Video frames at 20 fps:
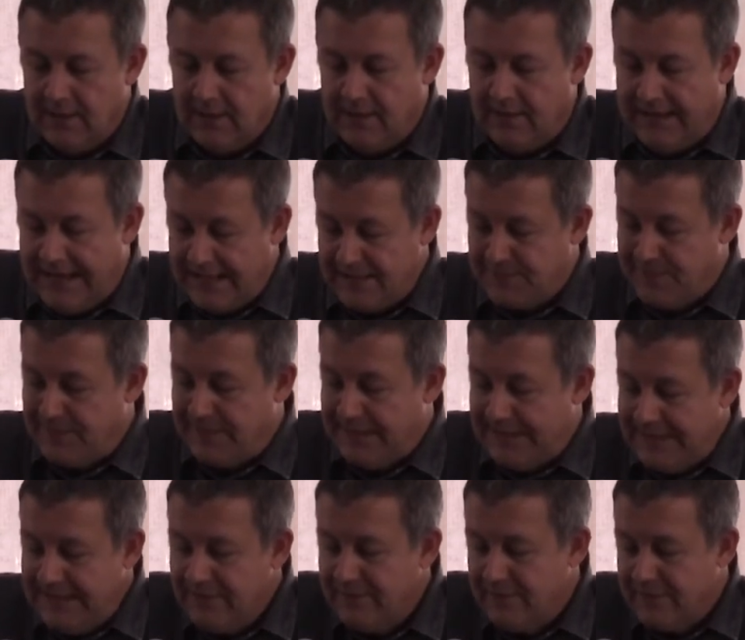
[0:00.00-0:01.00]
that as
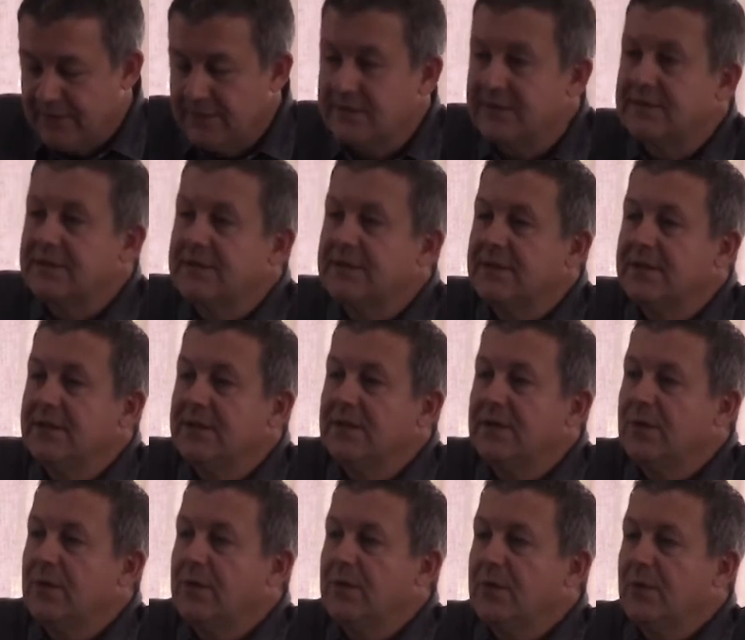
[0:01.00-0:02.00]
believers,
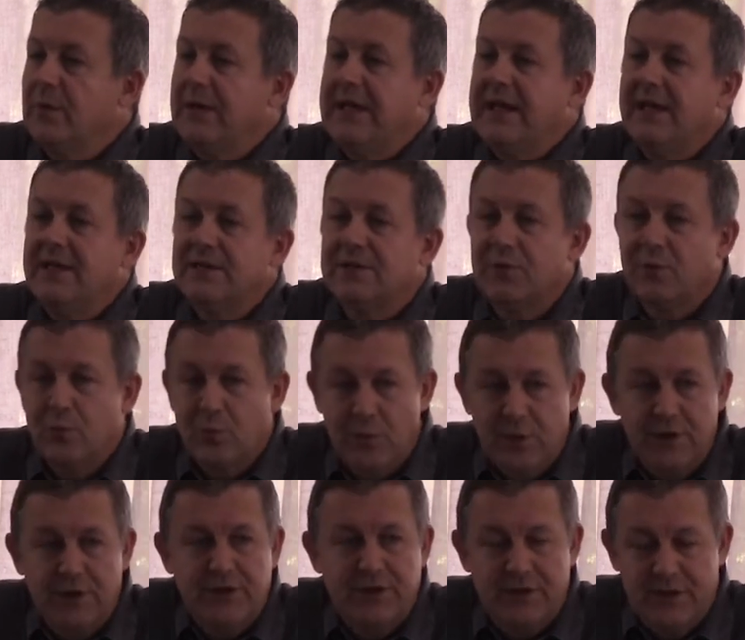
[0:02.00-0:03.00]
we get to
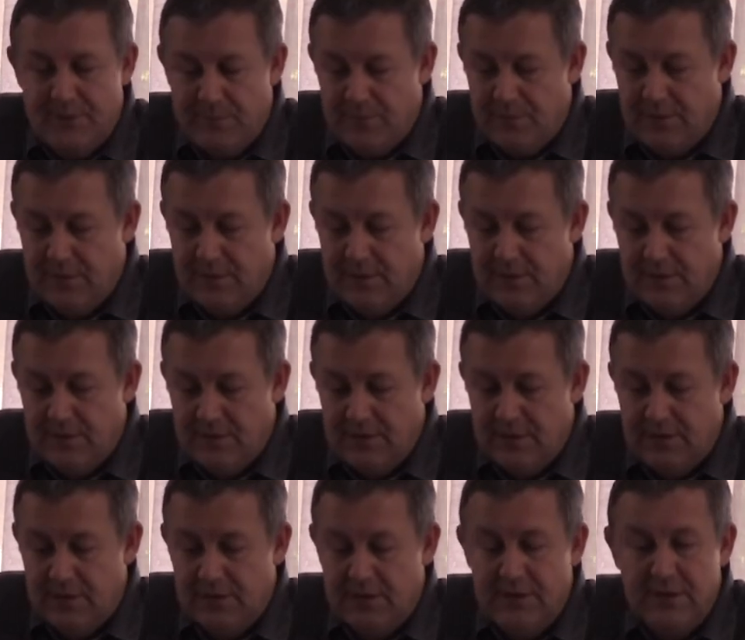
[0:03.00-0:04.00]
worship
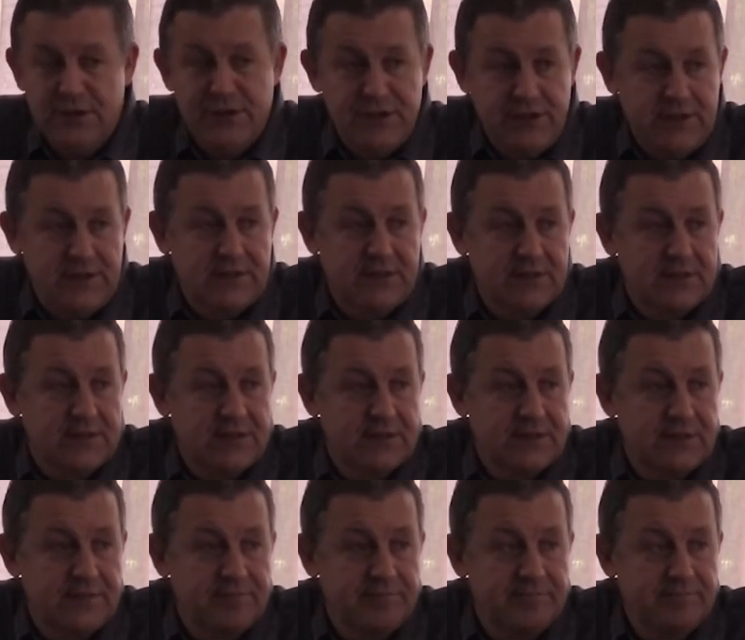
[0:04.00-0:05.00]
Jesus.